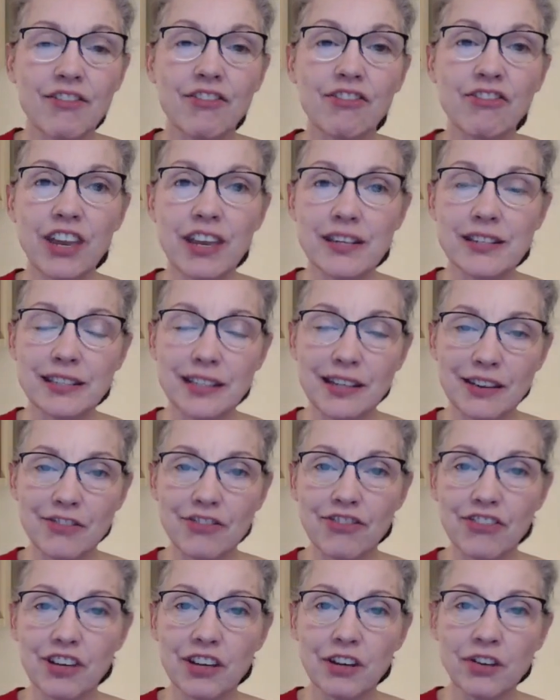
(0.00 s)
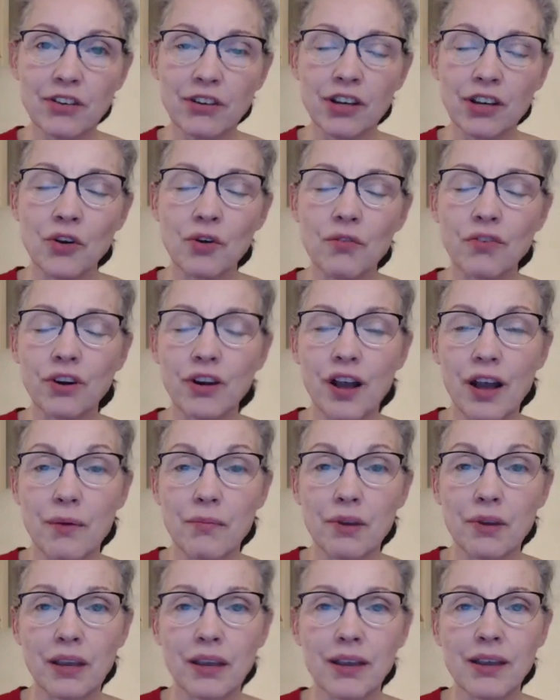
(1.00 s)
facing fear and
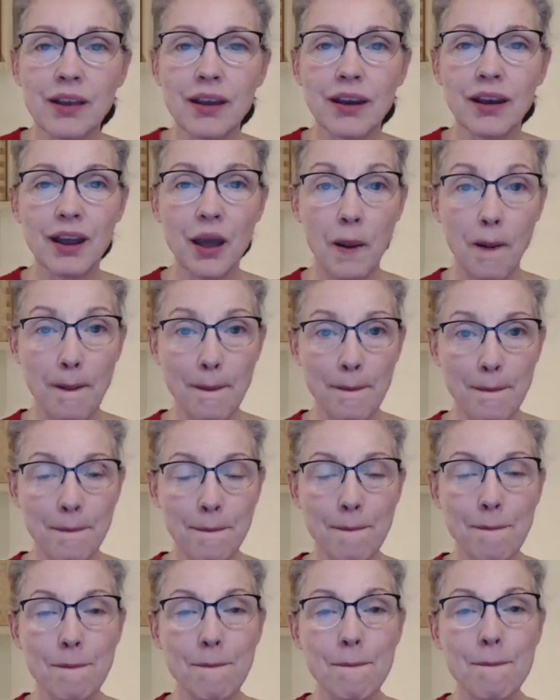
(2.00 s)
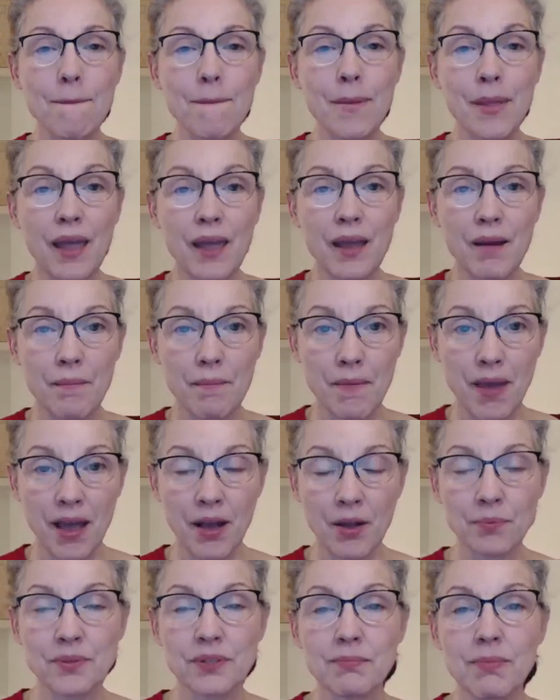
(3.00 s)
overcoming it
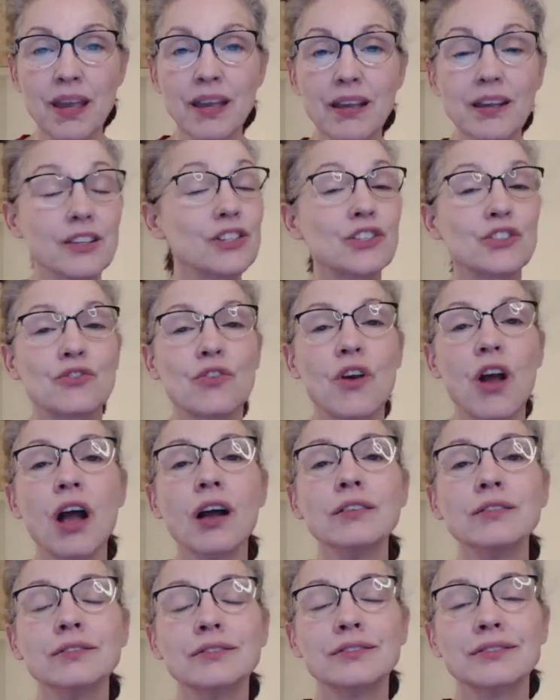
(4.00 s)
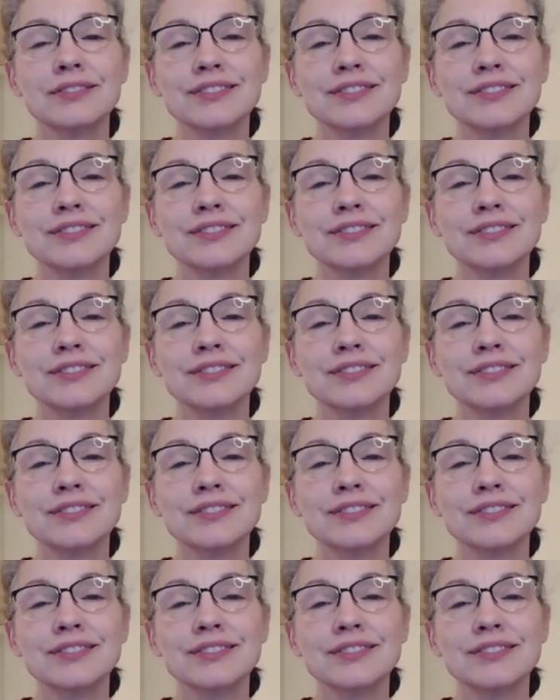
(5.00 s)
helps make us strong.